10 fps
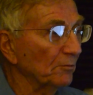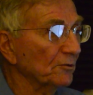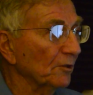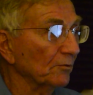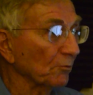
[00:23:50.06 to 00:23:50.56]

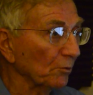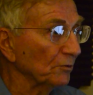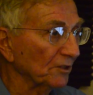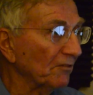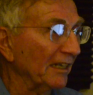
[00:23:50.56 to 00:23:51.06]
observe the
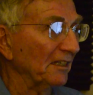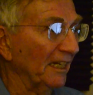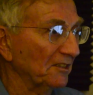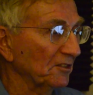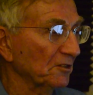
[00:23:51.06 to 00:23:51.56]
rules and
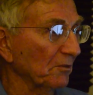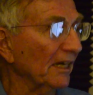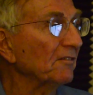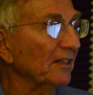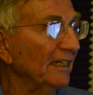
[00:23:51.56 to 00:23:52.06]
regulations,
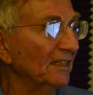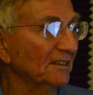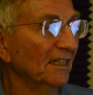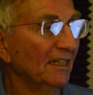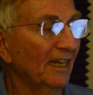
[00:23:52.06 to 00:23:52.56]
whatever it is,
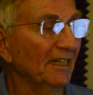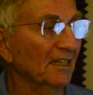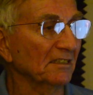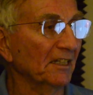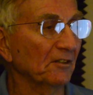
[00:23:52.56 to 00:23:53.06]
and get
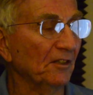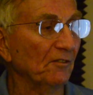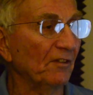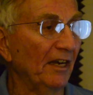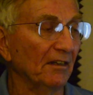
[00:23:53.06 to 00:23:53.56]
a letter in their
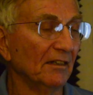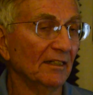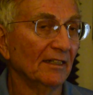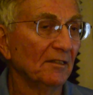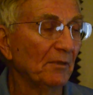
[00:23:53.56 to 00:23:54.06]
file.
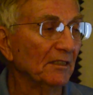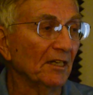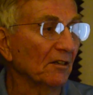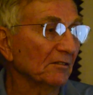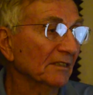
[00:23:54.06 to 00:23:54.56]
But,
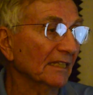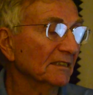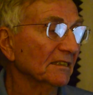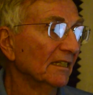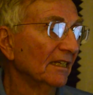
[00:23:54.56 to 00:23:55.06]

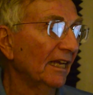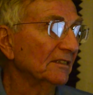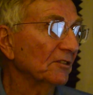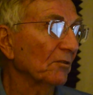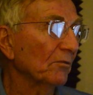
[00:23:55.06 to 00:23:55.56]
and
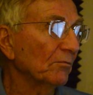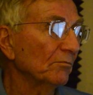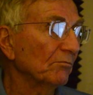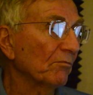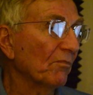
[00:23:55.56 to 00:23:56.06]
so
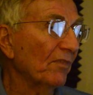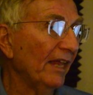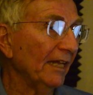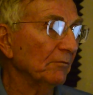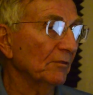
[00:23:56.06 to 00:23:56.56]

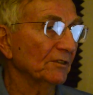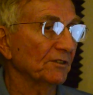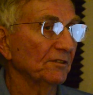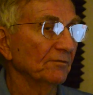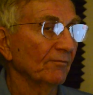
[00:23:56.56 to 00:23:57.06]
that
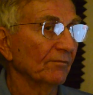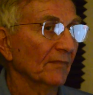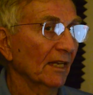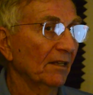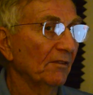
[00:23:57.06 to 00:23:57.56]
was
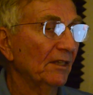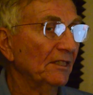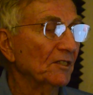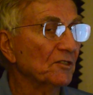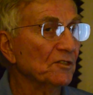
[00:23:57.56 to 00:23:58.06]
the
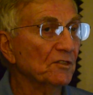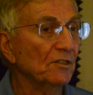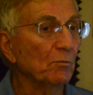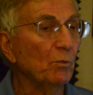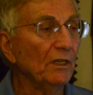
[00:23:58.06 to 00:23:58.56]

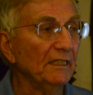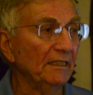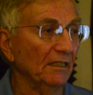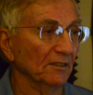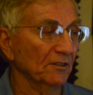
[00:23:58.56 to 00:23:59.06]

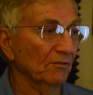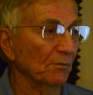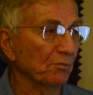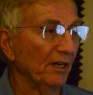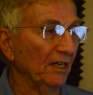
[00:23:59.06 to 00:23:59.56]
willingness of the
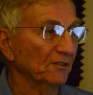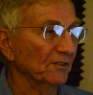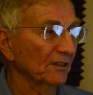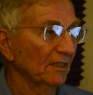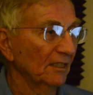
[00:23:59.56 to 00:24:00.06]

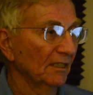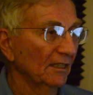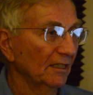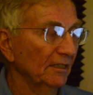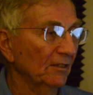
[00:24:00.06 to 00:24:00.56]
press,
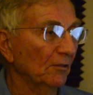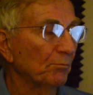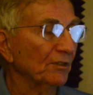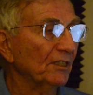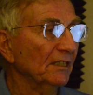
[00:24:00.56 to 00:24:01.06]

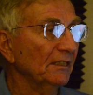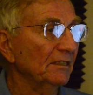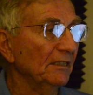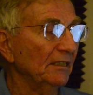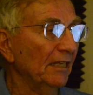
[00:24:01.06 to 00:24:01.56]
particularly
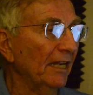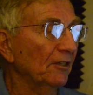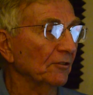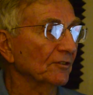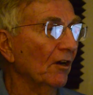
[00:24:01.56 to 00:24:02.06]
the
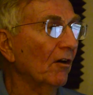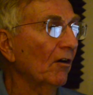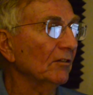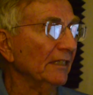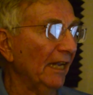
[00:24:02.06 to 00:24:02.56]
anchors. All the